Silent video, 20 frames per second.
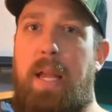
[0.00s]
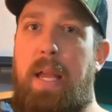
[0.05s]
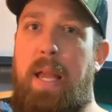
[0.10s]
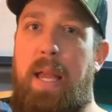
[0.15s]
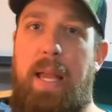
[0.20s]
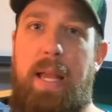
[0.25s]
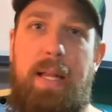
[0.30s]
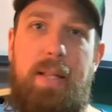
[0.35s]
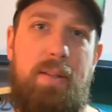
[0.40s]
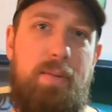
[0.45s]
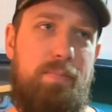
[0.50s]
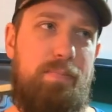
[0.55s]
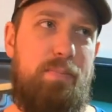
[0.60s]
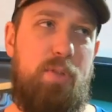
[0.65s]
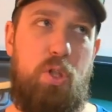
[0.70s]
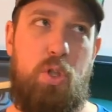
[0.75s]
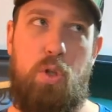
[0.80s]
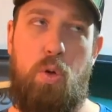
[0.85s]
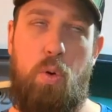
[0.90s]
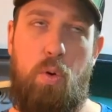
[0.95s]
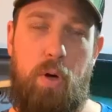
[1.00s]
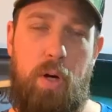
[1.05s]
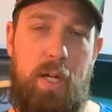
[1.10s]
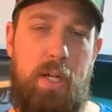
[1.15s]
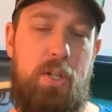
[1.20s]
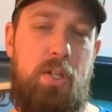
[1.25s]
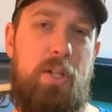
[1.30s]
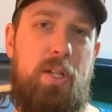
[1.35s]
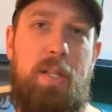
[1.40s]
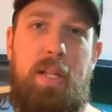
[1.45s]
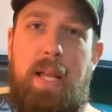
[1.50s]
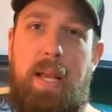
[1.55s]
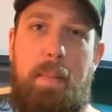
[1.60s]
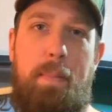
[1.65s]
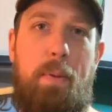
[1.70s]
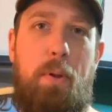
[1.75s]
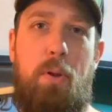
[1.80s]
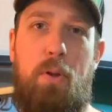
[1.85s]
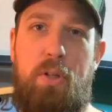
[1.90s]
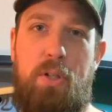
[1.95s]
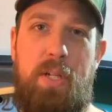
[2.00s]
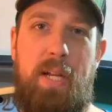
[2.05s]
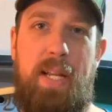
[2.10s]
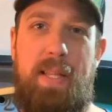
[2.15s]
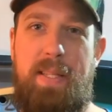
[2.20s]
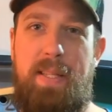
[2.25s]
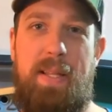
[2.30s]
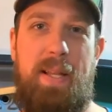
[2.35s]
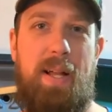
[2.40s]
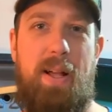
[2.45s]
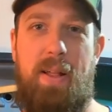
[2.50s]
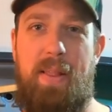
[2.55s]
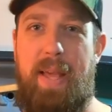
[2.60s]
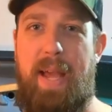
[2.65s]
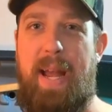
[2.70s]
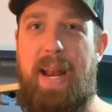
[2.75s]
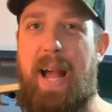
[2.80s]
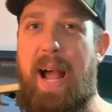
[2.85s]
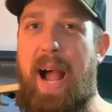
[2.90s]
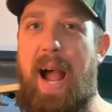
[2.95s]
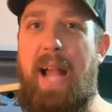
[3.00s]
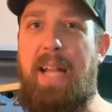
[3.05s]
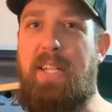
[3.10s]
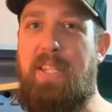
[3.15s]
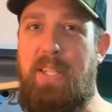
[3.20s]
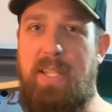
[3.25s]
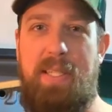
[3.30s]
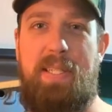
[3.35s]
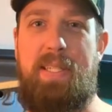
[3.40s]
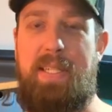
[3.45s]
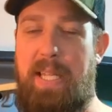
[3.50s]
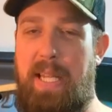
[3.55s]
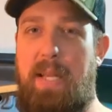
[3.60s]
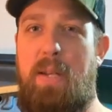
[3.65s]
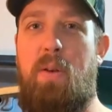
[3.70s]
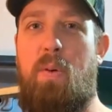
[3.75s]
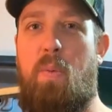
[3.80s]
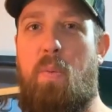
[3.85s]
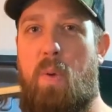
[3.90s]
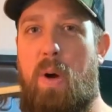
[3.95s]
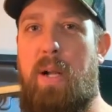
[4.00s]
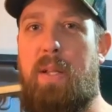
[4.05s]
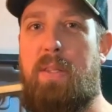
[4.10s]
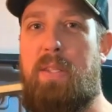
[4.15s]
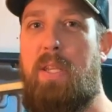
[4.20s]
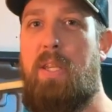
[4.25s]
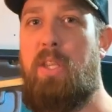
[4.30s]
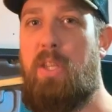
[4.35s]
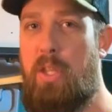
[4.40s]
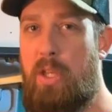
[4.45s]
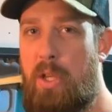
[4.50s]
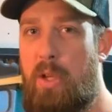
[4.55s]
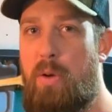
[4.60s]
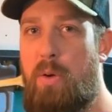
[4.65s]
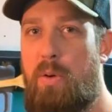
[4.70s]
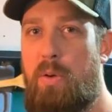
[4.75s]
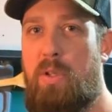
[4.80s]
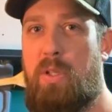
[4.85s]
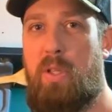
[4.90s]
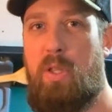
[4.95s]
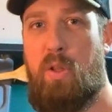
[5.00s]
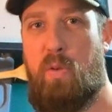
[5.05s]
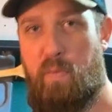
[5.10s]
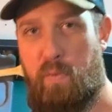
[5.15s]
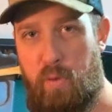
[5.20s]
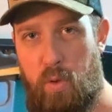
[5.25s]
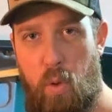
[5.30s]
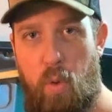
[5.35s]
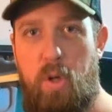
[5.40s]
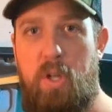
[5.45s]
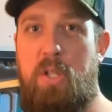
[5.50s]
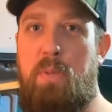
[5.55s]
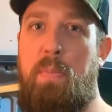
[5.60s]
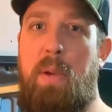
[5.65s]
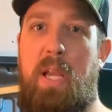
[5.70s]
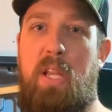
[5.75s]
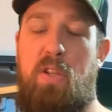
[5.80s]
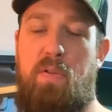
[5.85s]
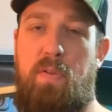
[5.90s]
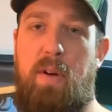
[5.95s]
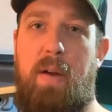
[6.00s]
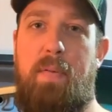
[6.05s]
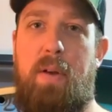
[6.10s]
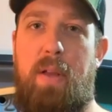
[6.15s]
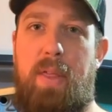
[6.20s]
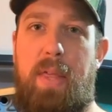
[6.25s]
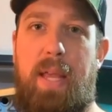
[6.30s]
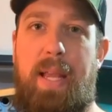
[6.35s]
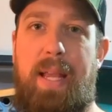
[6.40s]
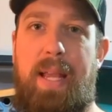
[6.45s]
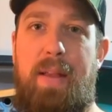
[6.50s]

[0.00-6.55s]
and storage, like pole sheds, all that, I just didn't want to use floor space for everything.